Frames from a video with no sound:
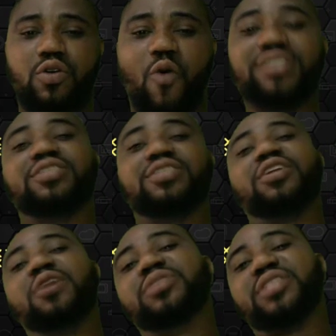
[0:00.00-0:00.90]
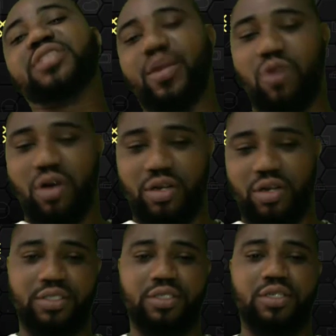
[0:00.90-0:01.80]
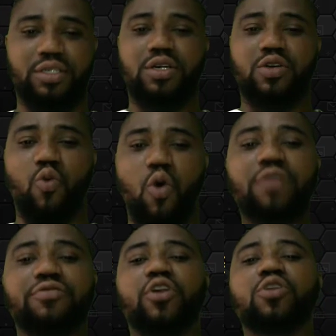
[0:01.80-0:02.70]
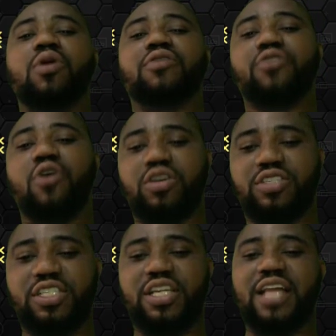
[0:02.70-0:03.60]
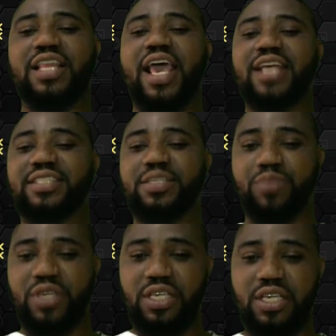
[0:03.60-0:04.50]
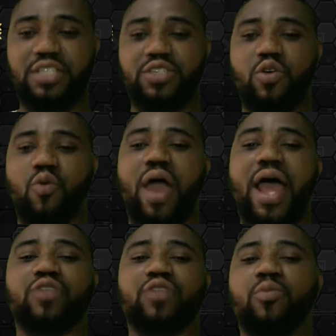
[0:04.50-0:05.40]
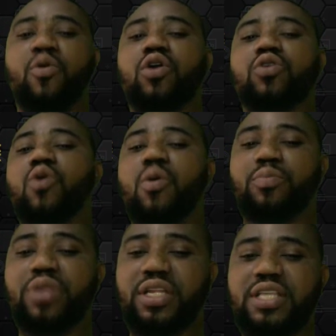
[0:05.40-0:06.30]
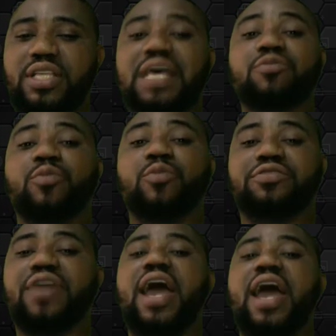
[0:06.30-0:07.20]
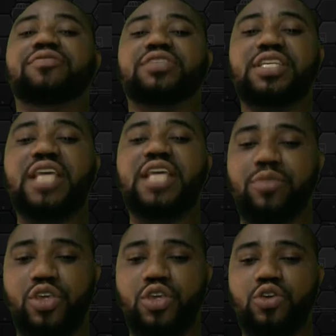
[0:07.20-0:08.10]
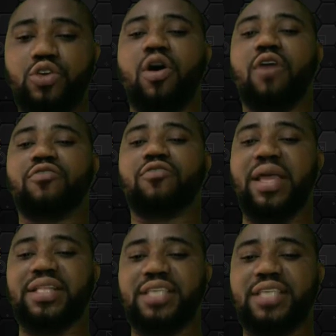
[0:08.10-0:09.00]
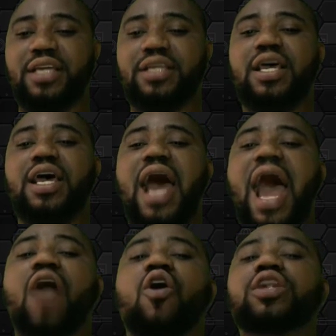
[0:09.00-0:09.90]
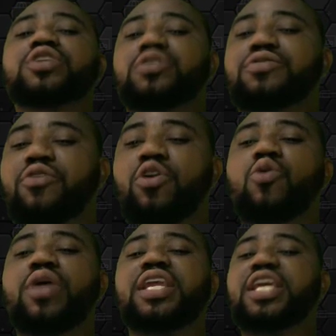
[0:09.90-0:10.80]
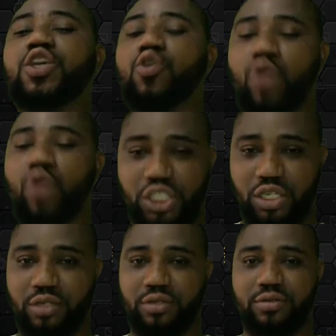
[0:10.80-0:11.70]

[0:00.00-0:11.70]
Question number 31. What volume of oxygen at STP is required to burn completely 7.5 dm cube of methane according to the following equation?